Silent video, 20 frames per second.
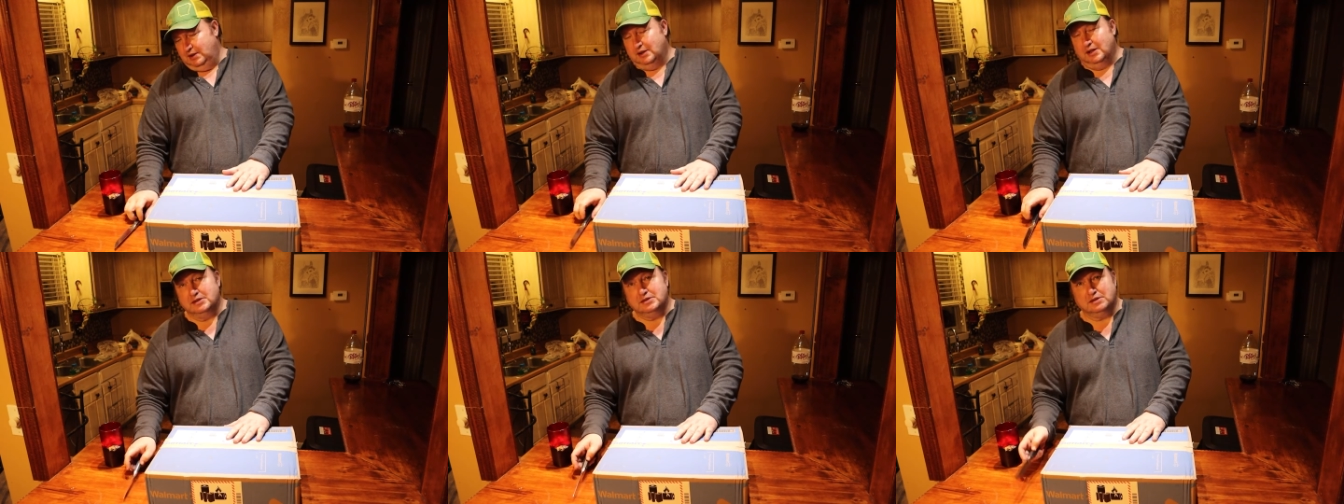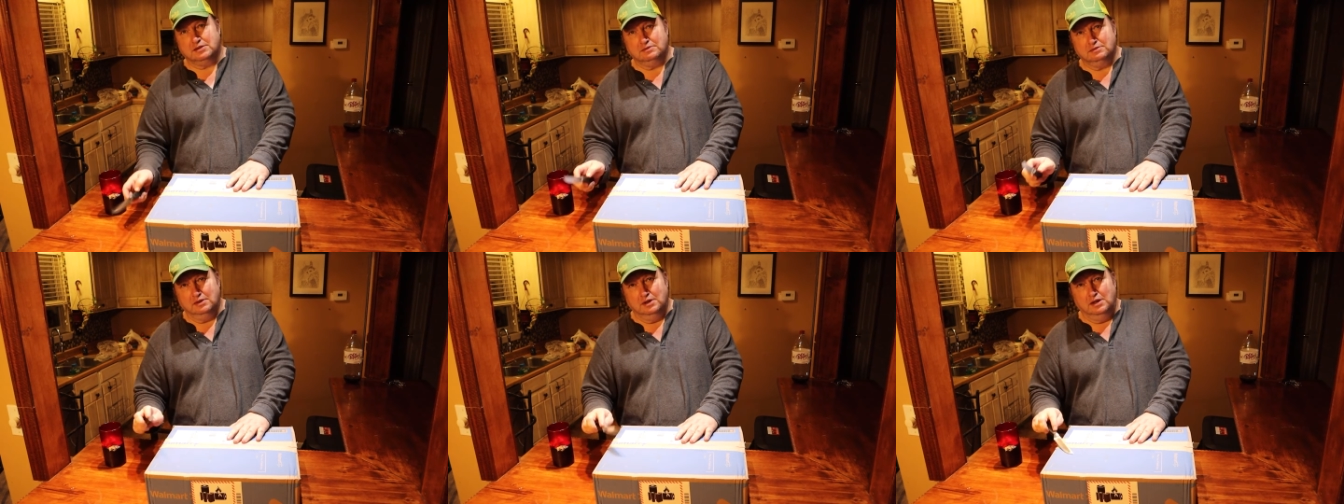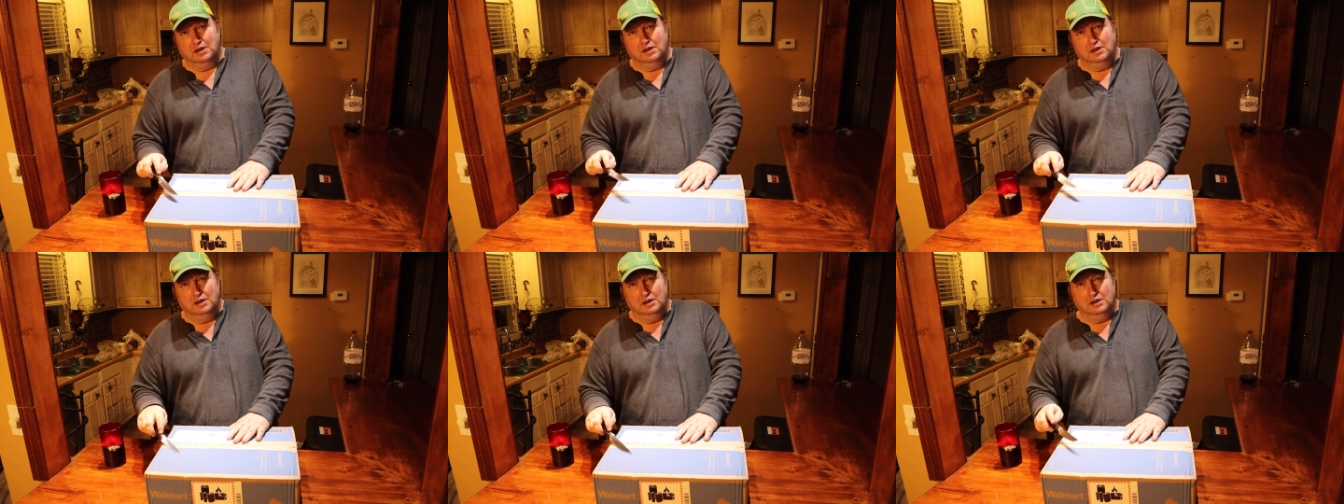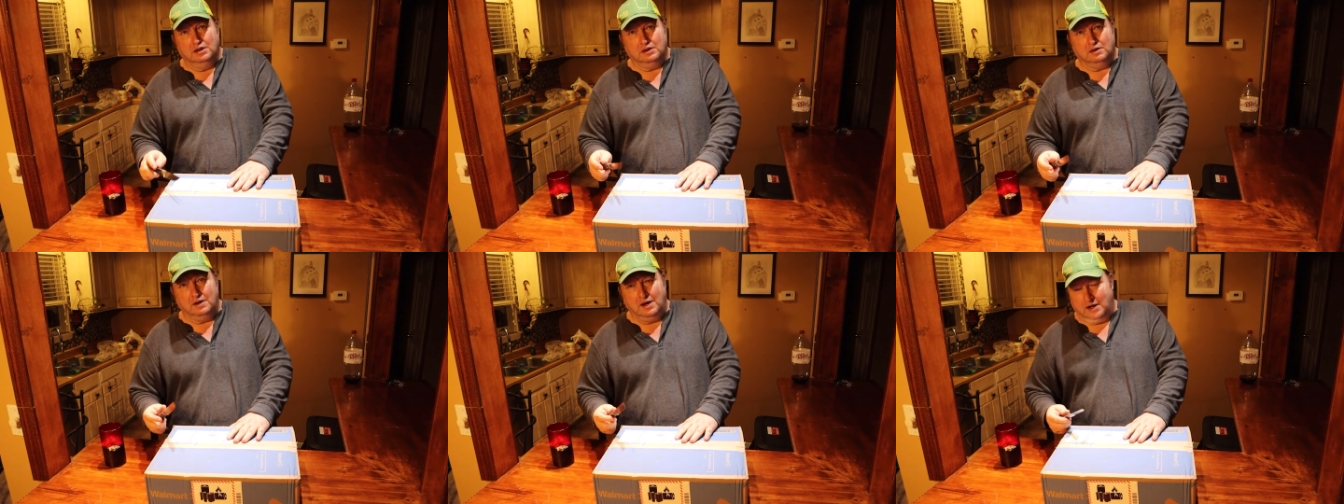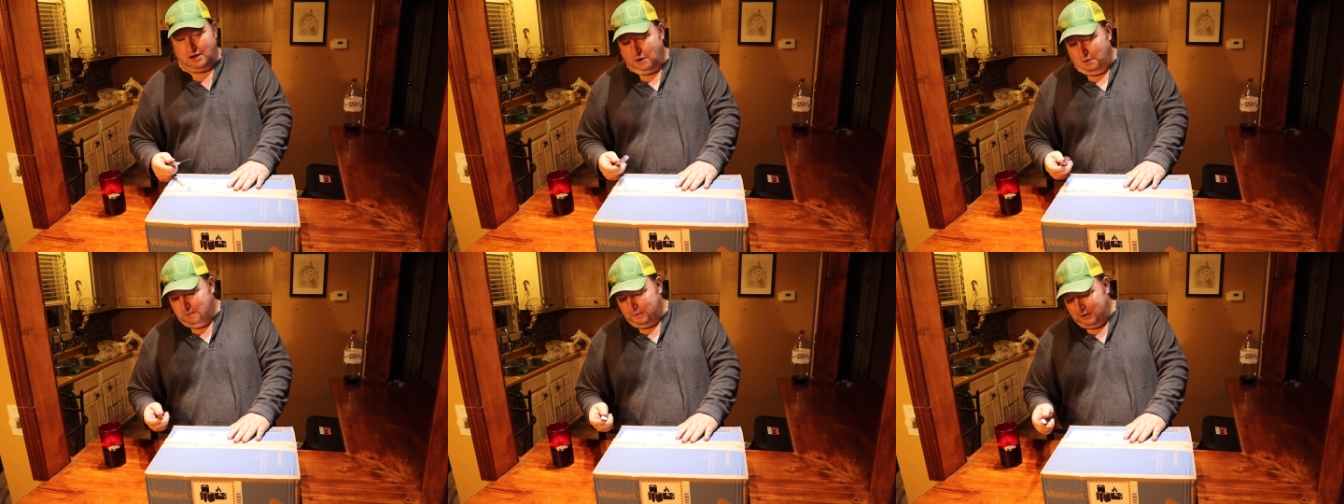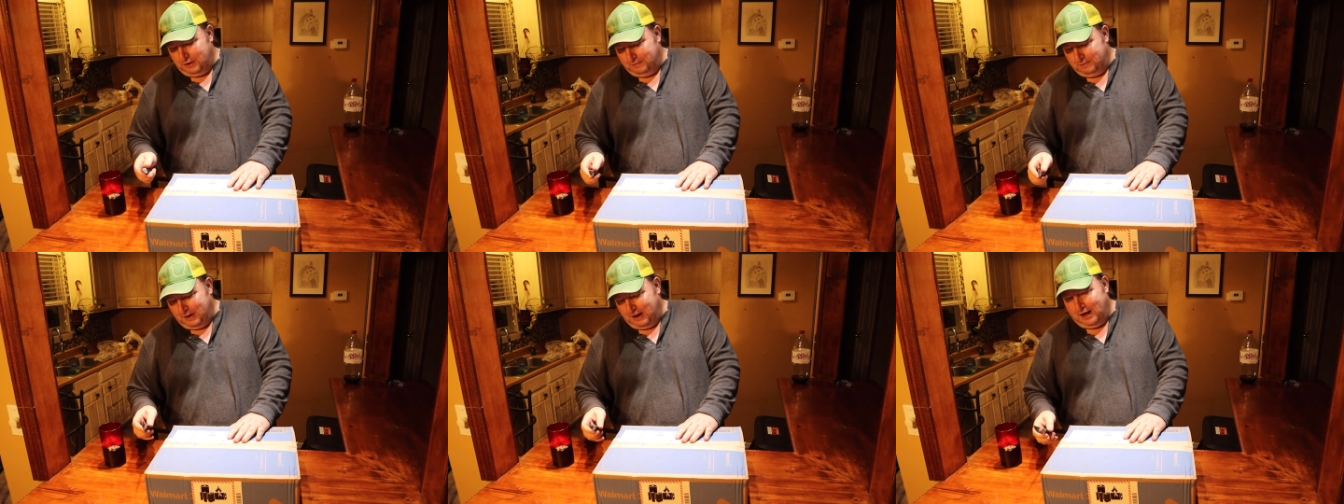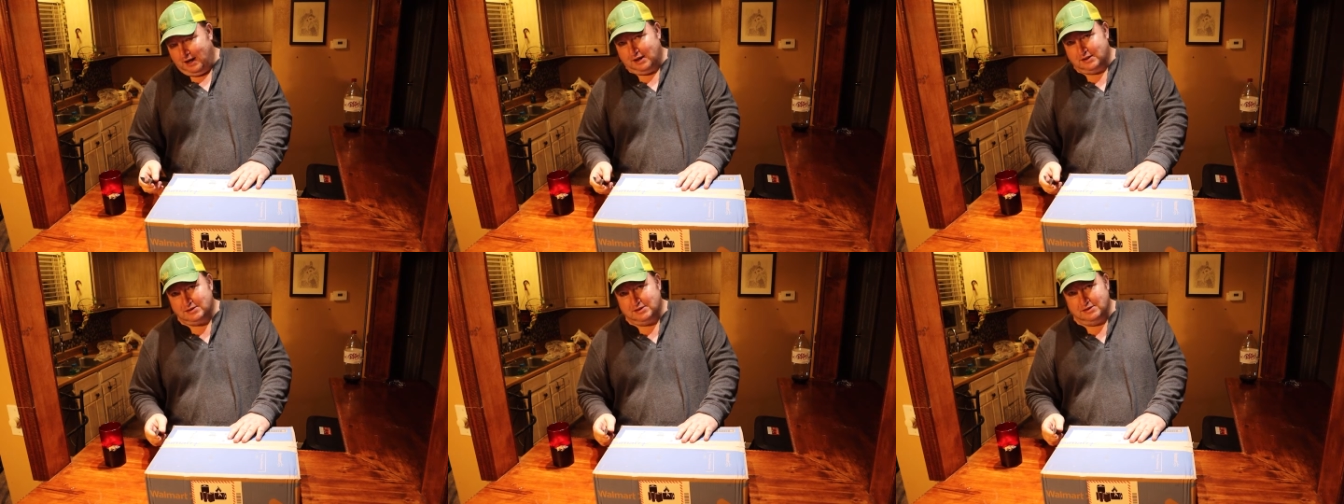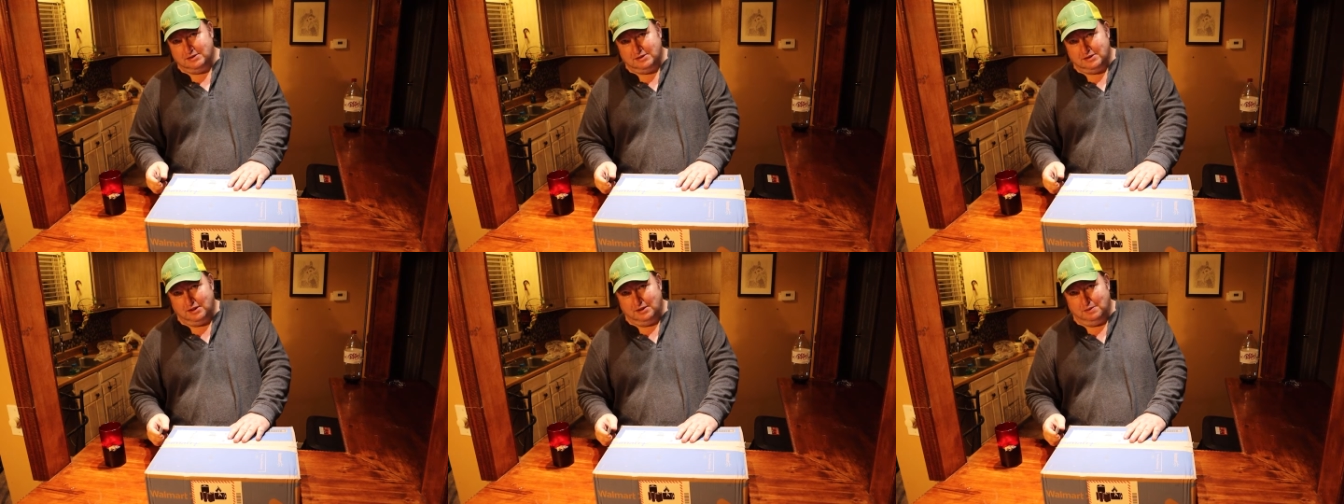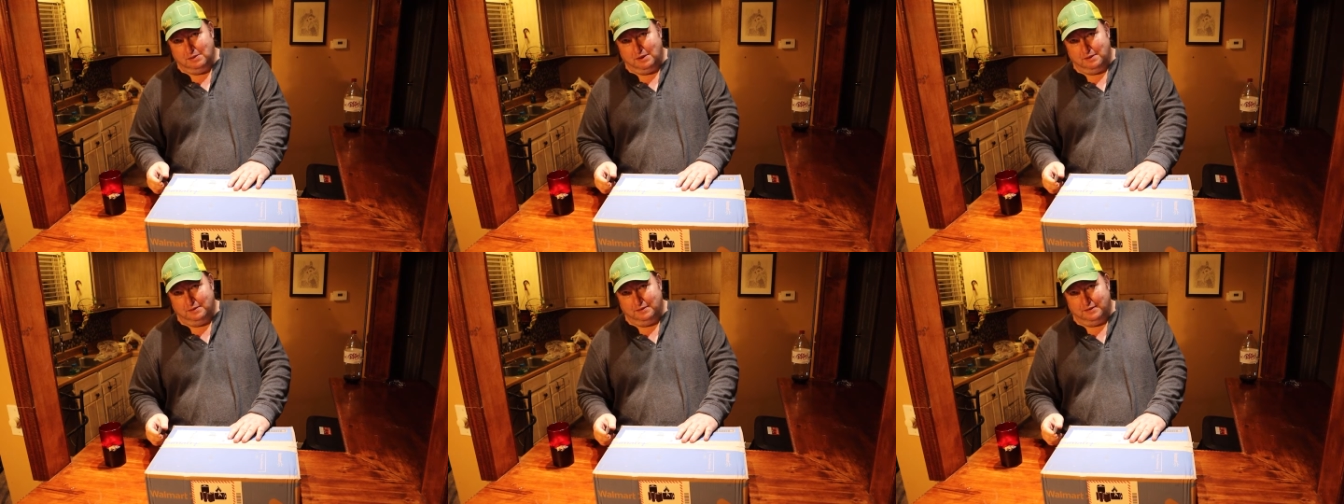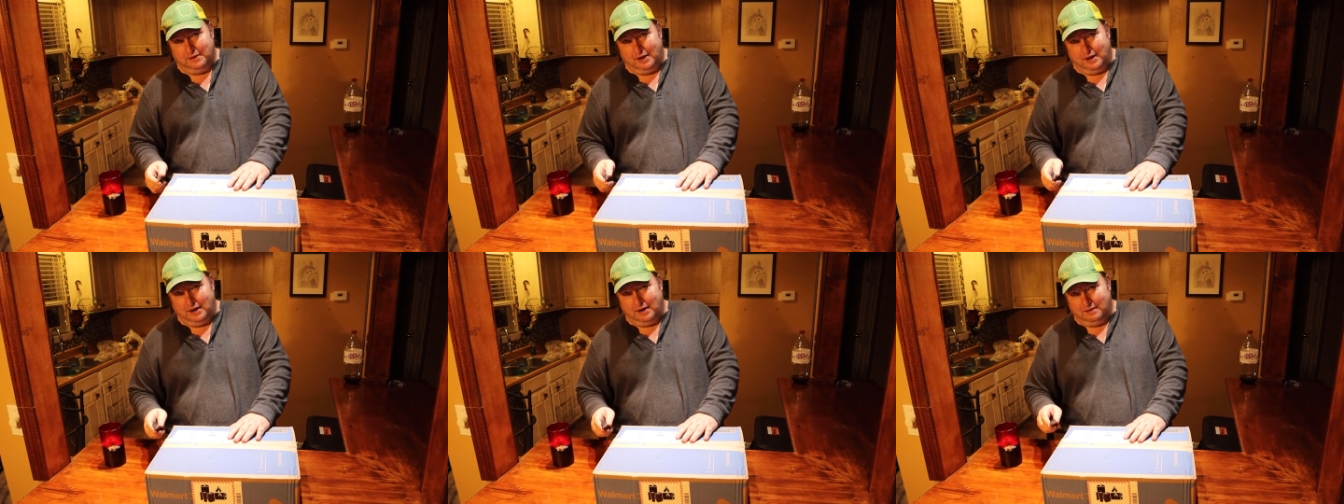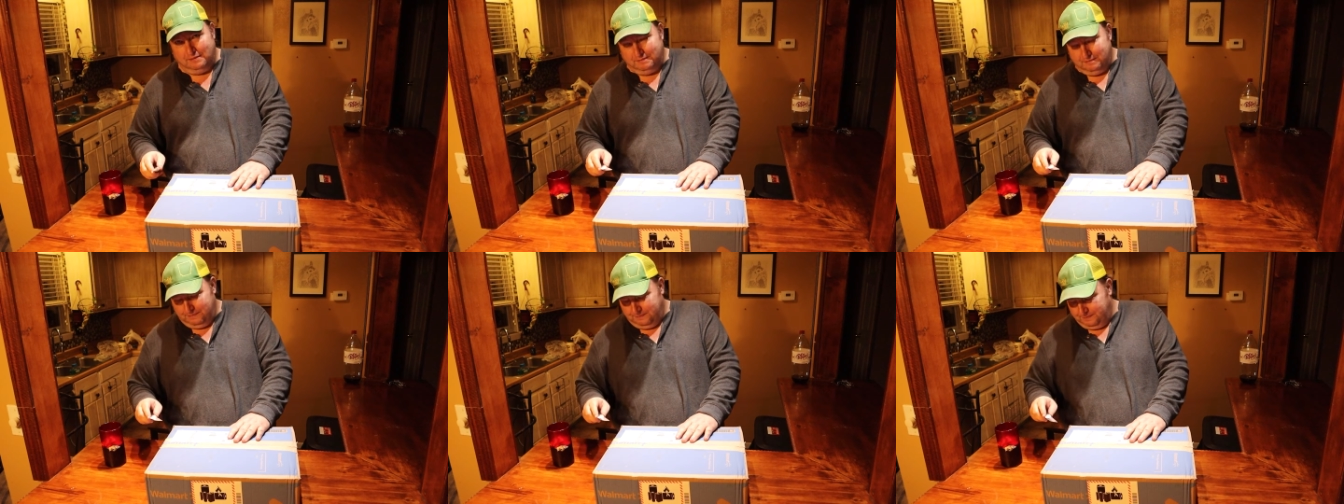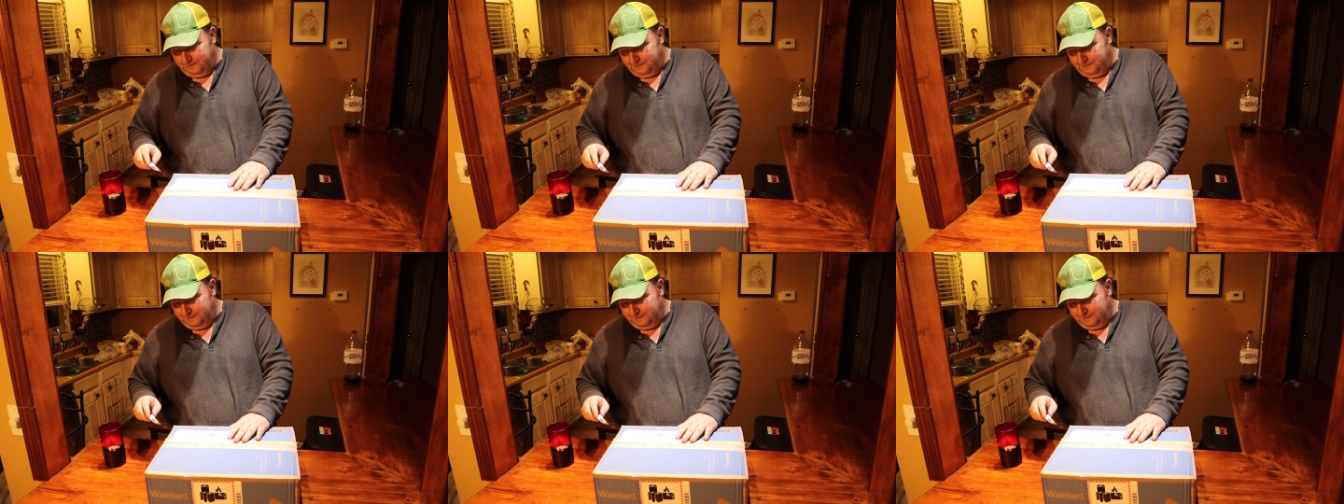let's crack open a box and see what we've got.